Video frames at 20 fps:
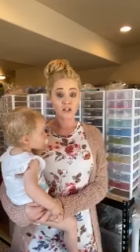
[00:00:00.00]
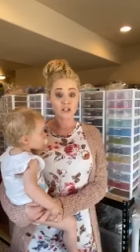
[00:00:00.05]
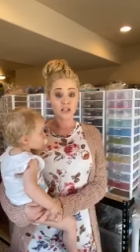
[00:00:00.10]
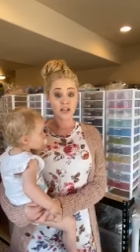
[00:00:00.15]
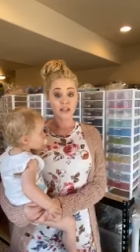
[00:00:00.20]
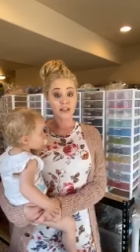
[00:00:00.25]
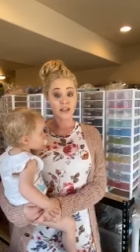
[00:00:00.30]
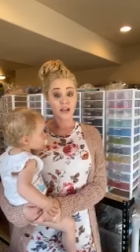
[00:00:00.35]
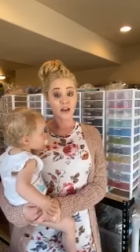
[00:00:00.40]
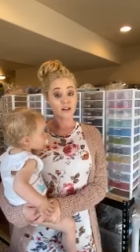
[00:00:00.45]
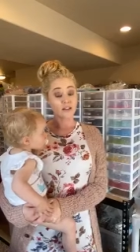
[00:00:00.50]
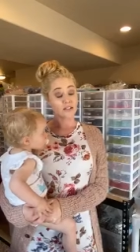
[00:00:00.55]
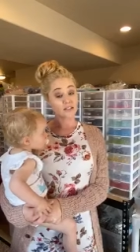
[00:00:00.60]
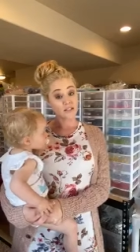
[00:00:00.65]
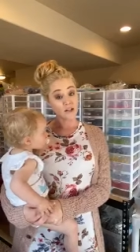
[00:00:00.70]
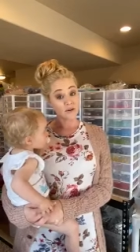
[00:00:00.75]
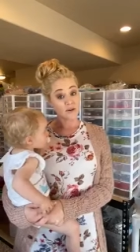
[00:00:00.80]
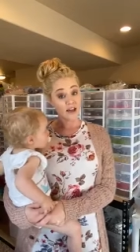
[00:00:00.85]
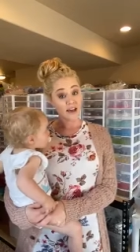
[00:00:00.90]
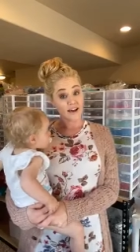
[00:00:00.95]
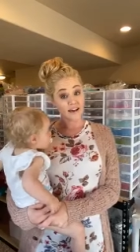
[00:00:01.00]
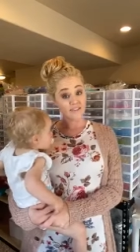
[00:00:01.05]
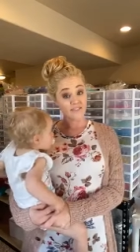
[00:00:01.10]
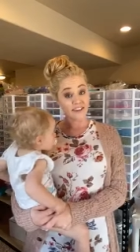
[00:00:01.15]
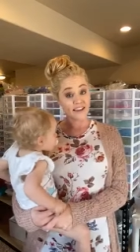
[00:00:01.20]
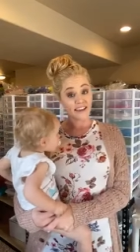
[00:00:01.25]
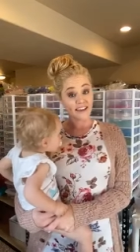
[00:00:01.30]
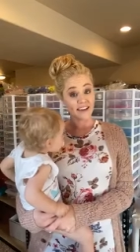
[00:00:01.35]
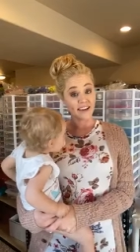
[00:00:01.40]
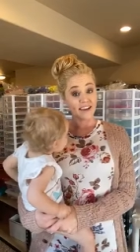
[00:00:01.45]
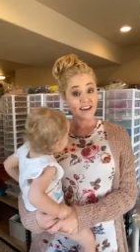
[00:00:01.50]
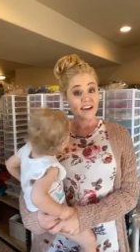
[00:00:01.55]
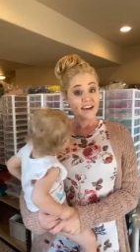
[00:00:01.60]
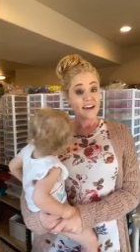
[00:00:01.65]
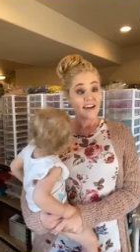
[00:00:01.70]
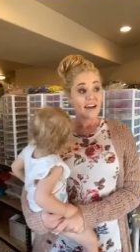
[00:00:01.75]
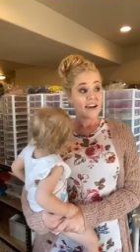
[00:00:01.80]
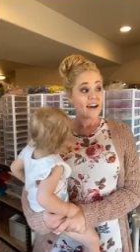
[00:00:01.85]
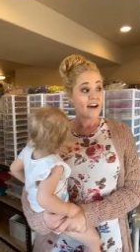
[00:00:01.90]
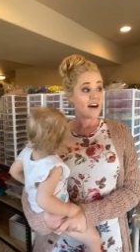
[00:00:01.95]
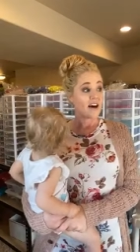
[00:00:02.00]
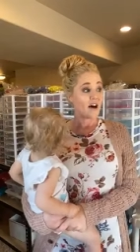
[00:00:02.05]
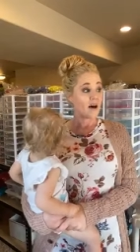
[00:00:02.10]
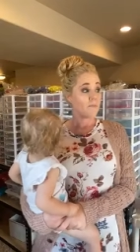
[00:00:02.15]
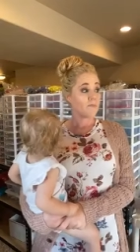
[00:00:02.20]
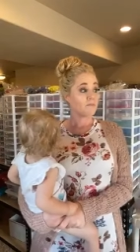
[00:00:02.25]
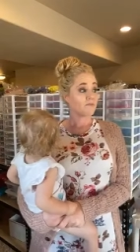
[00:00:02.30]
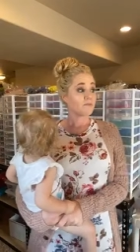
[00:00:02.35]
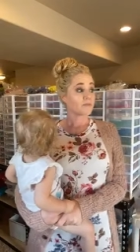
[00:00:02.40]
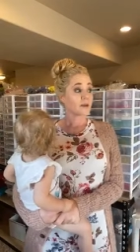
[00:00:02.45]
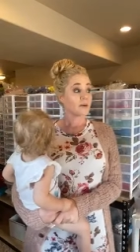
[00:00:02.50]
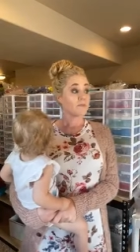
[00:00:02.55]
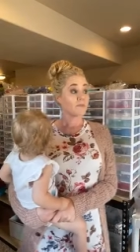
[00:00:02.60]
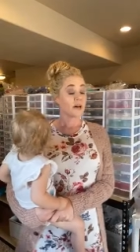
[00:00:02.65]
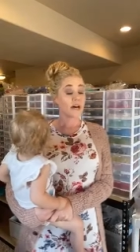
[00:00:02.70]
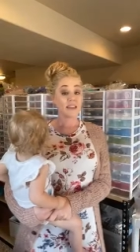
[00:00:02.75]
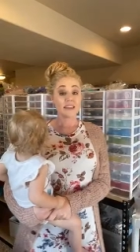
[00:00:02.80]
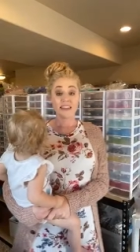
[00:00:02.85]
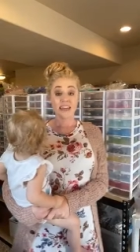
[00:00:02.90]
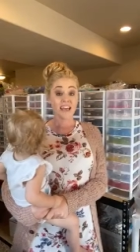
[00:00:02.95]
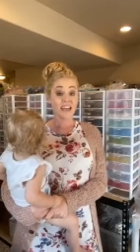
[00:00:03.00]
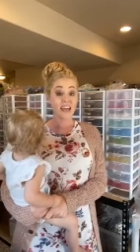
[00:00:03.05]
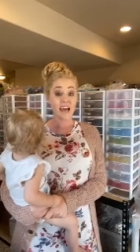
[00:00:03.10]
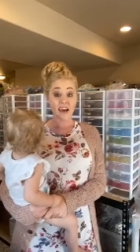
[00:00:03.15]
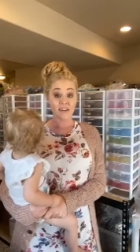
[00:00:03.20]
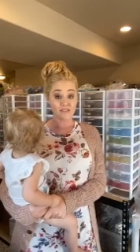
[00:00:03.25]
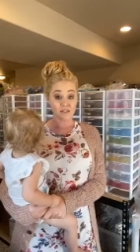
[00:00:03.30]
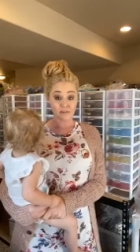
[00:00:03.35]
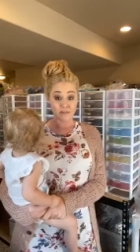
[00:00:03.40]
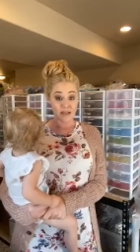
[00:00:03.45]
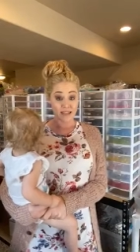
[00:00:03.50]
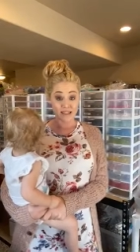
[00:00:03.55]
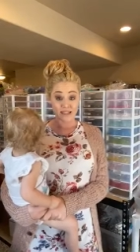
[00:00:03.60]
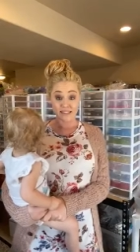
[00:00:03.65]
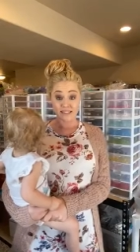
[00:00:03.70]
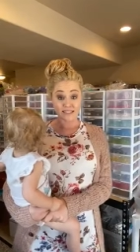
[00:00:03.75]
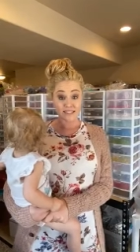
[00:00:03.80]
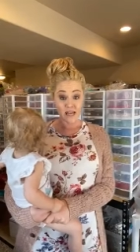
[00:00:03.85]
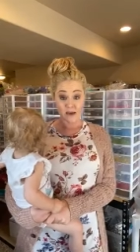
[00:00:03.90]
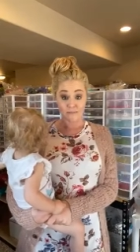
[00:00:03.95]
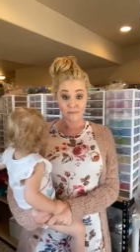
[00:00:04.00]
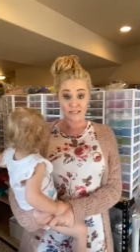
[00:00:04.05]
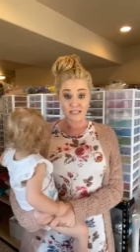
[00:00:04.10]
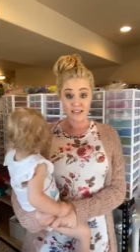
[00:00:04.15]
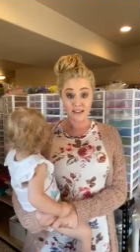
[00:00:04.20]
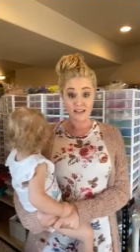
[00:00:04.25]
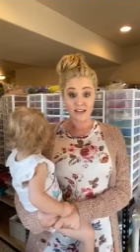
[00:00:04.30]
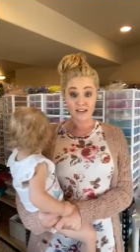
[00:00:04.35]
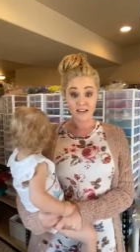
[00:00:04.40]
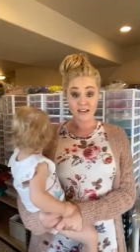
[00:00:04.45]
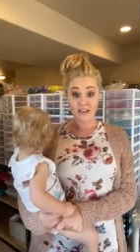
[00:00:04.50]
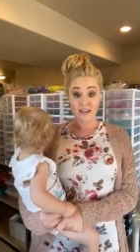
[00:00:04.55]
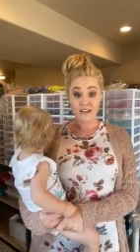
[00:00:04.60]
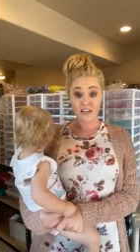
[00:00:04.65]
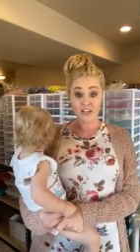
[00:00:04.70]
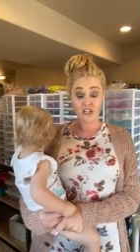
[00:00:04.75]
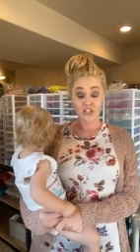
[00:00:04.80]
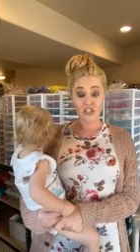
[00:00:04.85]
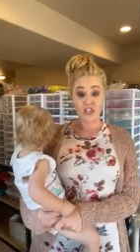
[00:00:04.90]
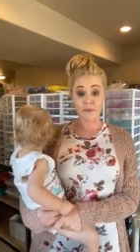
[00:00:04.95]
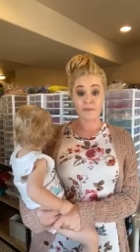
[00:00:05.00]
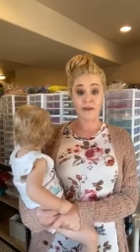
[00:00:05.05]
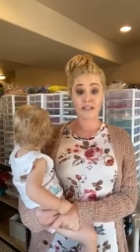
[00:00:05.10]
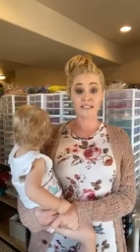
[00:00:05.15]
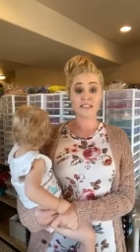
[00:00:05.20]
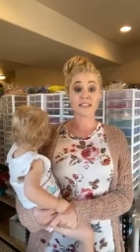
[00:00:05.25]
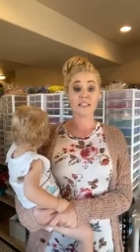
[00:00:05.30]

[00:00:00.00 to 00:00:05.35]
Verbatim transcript: and they are so heavy. Um, but they haven't been accepting shipments.